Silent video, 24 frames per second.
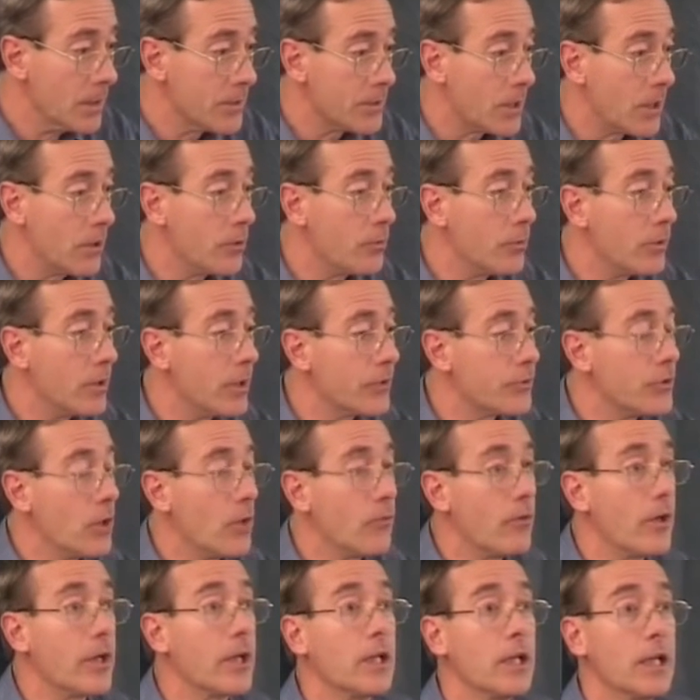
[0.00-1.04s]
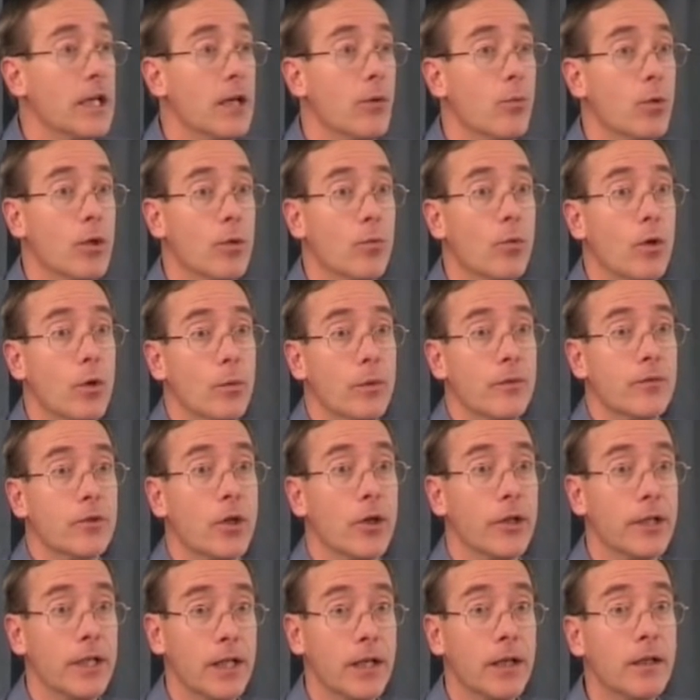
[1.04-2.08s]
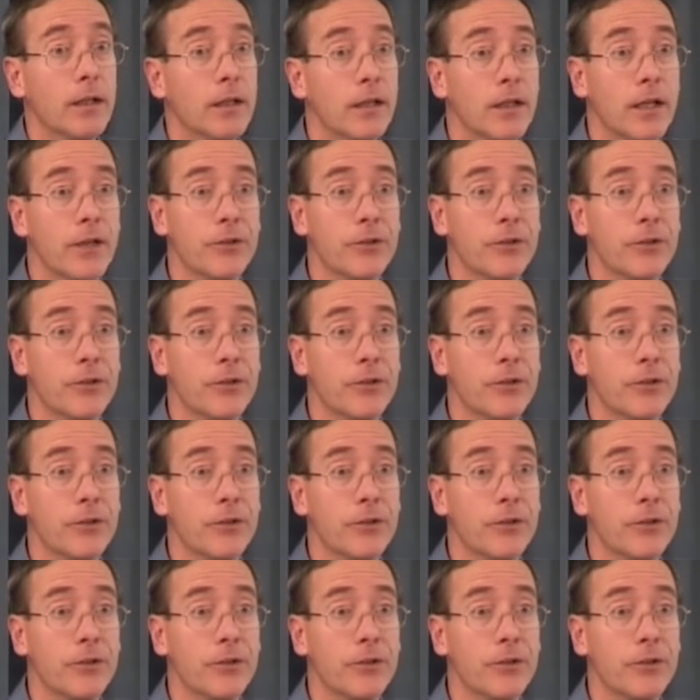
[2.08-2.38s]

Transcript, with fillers: So it's not very clear what we've got here.